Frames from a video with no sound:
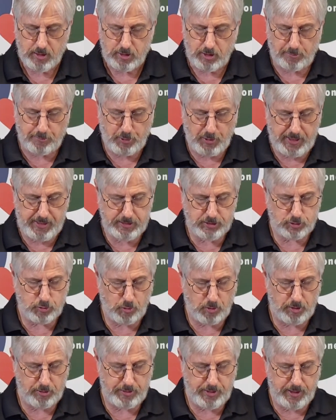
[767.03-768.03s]
The
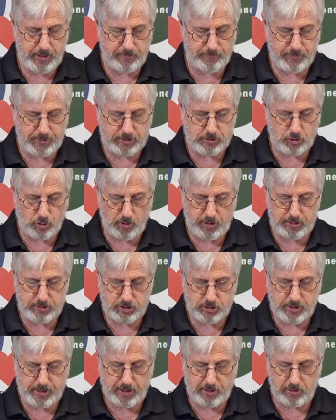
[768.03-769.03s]
praiseworthy and
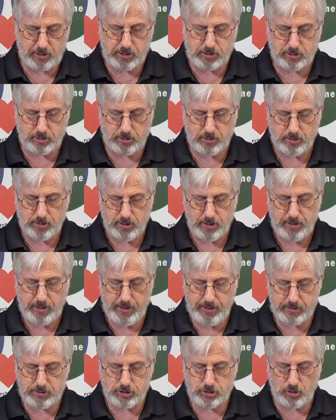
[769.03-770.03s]
victorious character
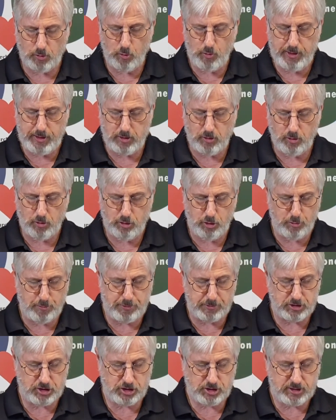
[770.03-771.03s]
is the widow who
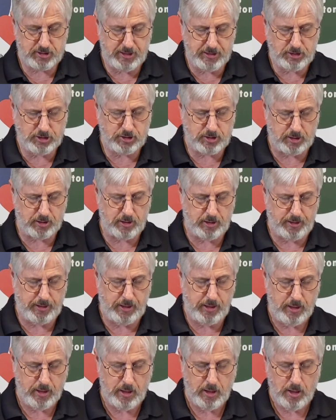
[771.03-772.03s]

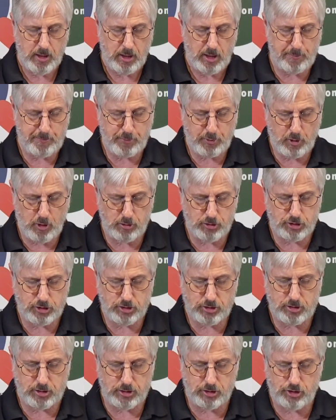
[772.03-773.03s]
persistently
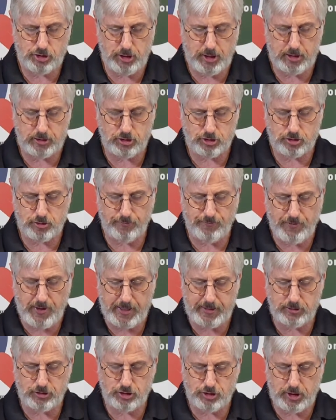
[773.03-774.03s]
approaches the judge to
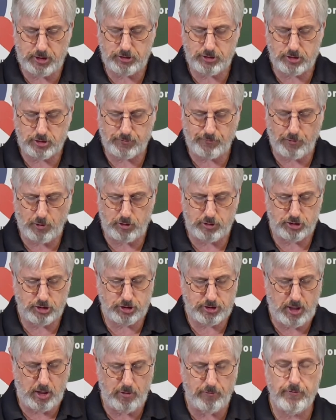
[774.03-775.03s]
find justice for
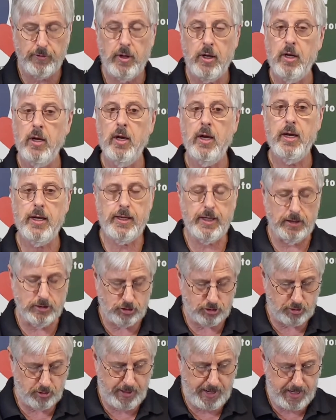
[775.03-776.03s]
herself
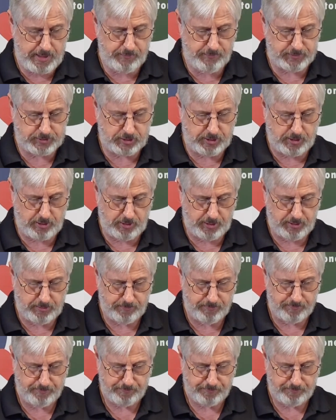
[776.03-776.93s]
against her adversary.